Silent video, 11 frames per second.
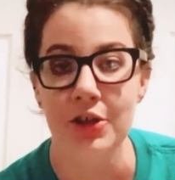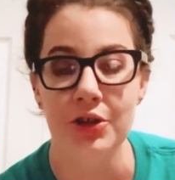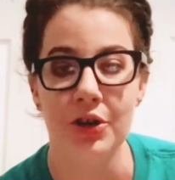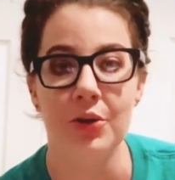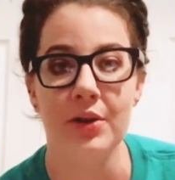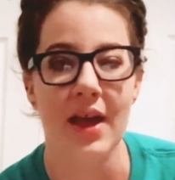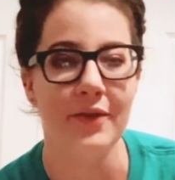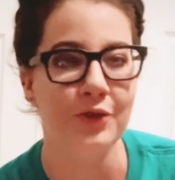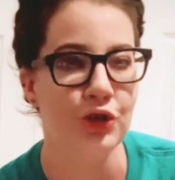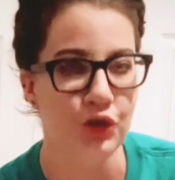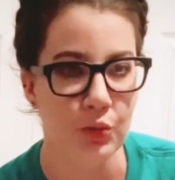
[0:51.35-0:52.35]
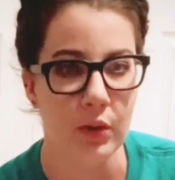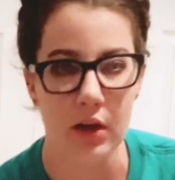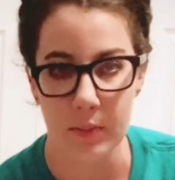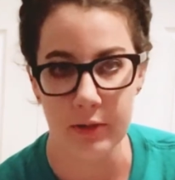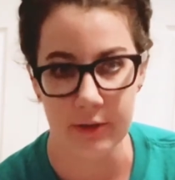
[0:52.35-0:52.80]
you're going to have to do a
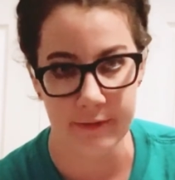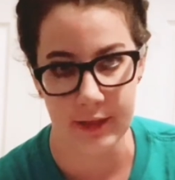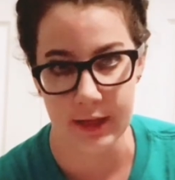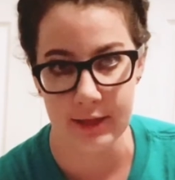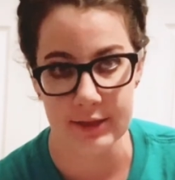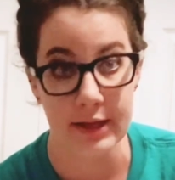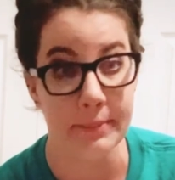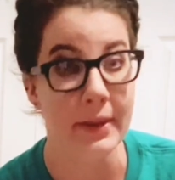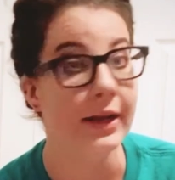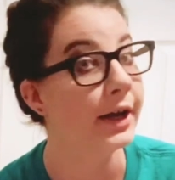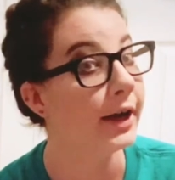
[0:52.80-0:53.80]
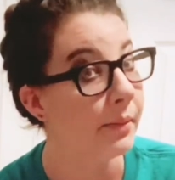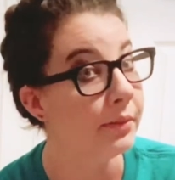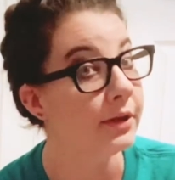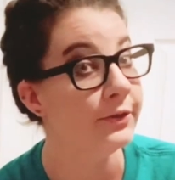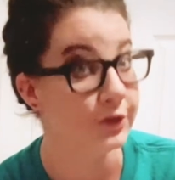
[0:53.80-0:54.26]
couple of things and make a
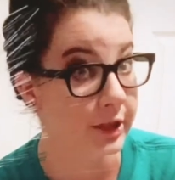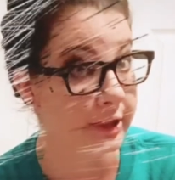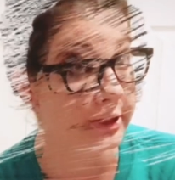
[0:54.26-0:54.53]
couple of changes.